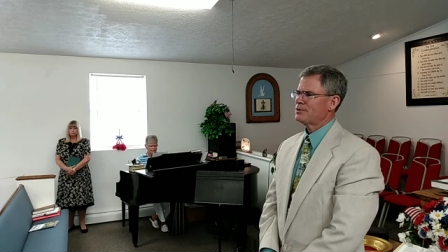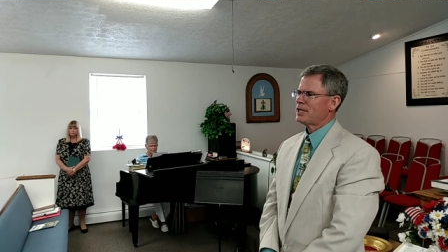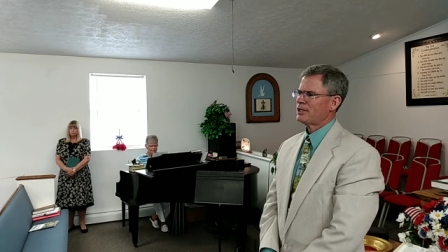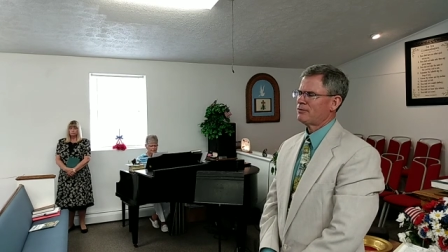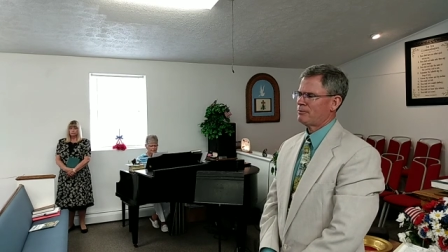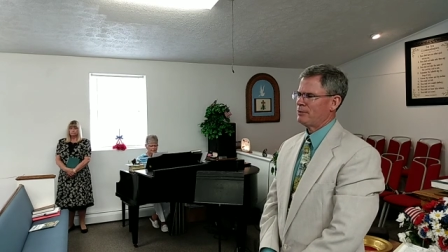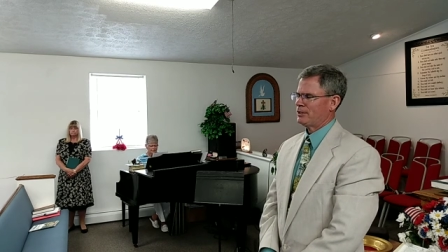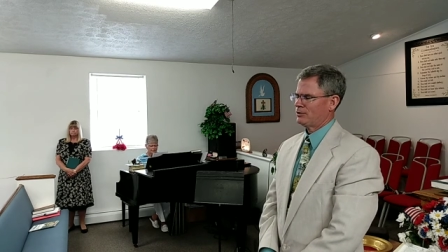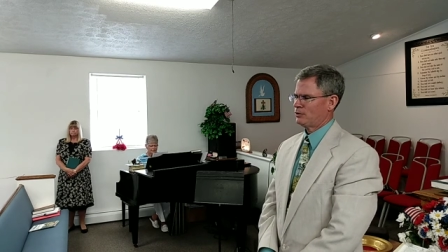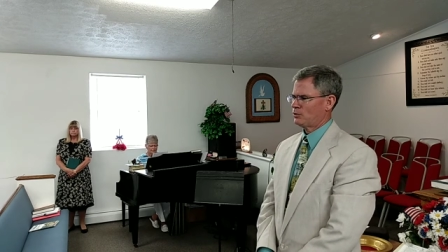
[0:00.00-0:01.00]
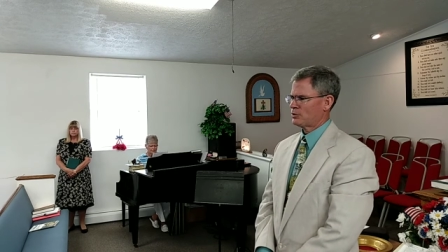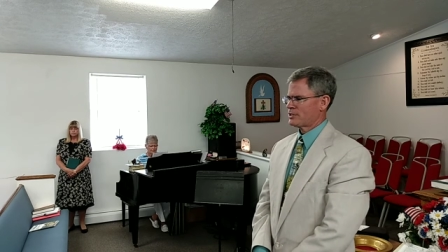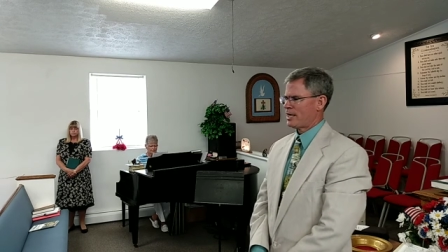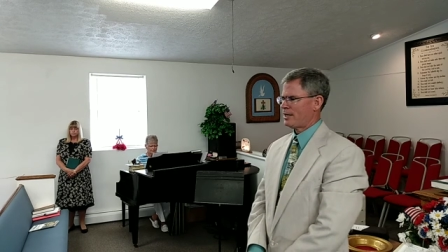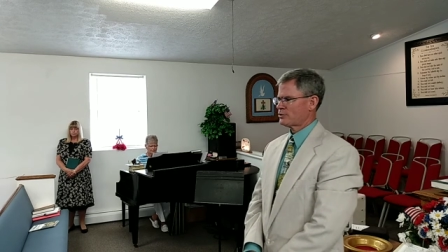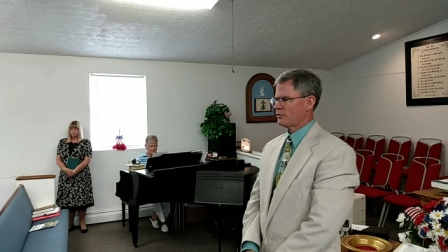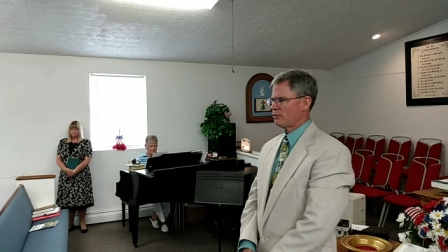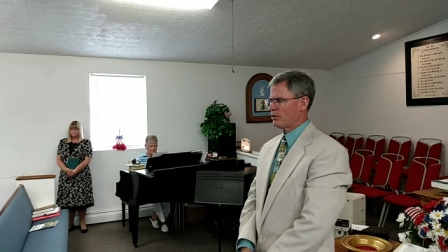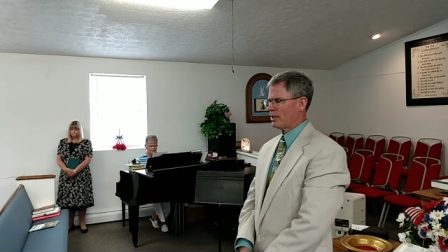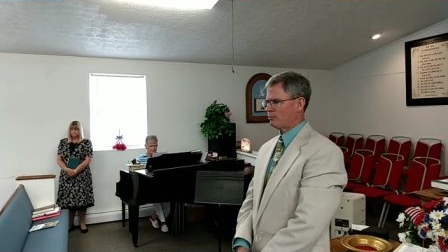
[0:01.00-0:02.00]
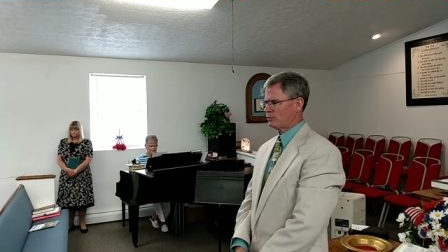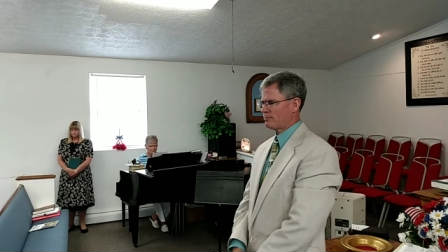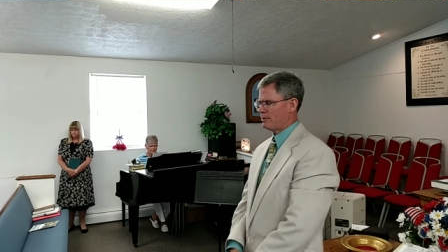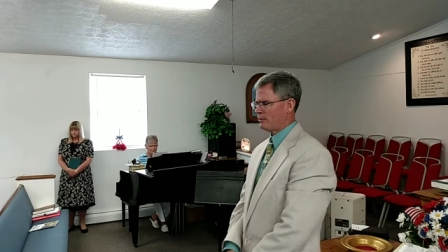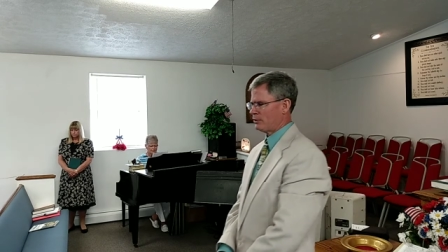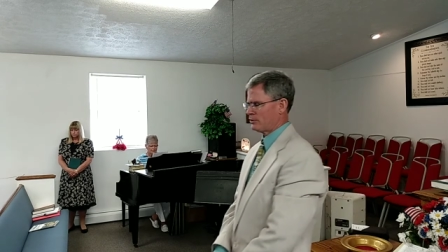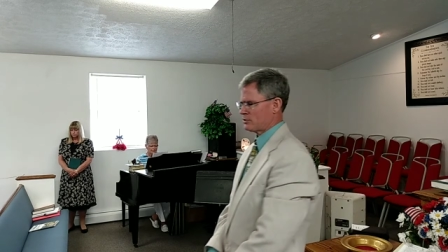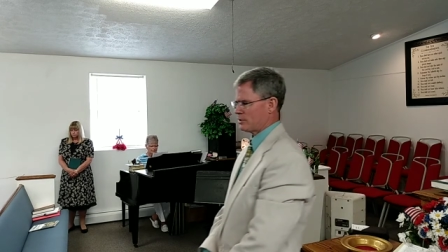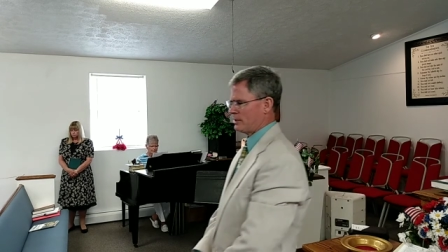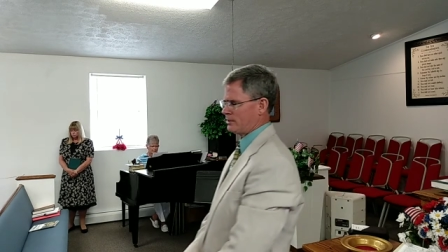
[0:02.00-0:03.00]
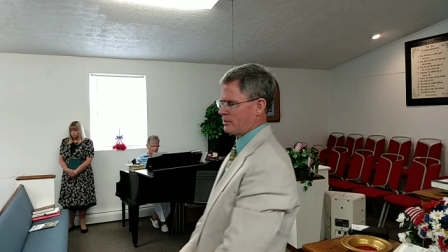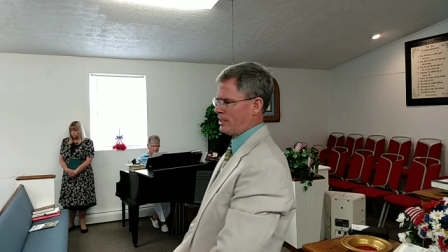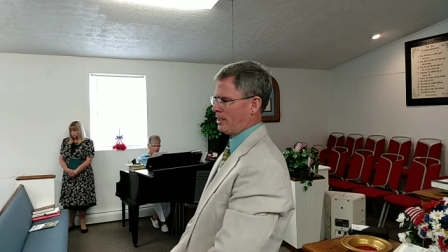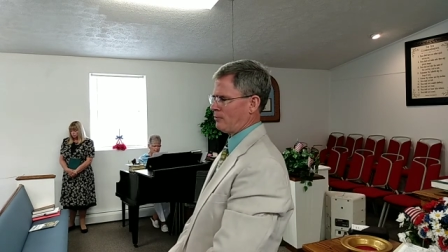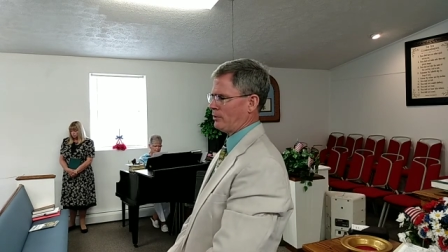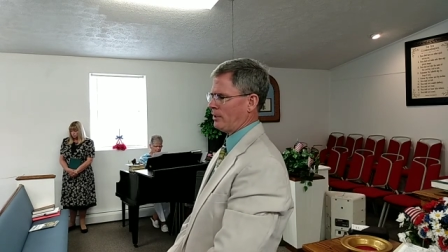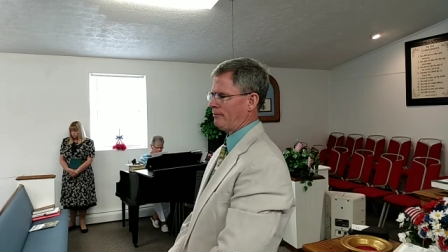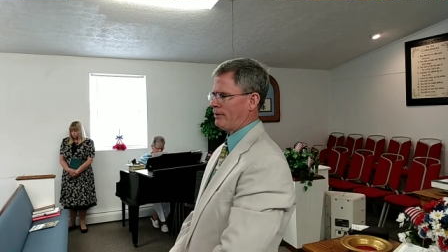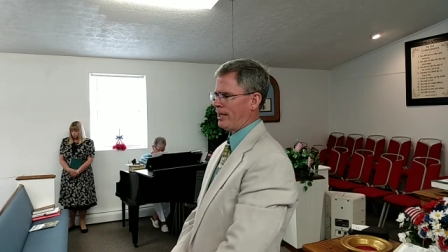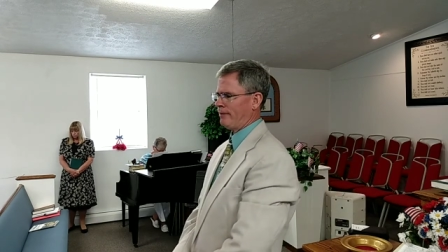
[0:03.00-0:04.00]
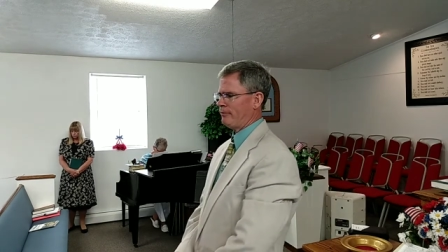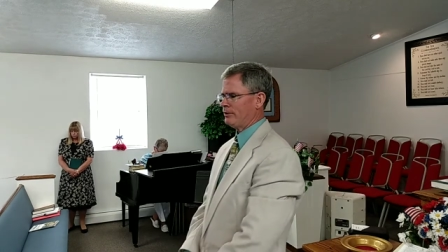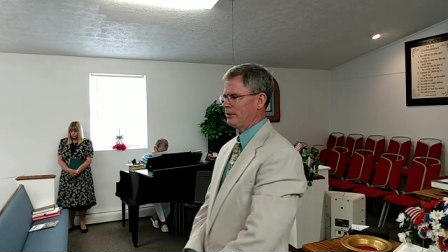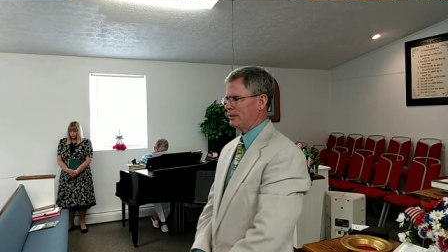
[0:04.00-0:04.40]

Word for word: Thank you for being in the Lord's house. If you're able to be with us again tonight, we'd love to have you.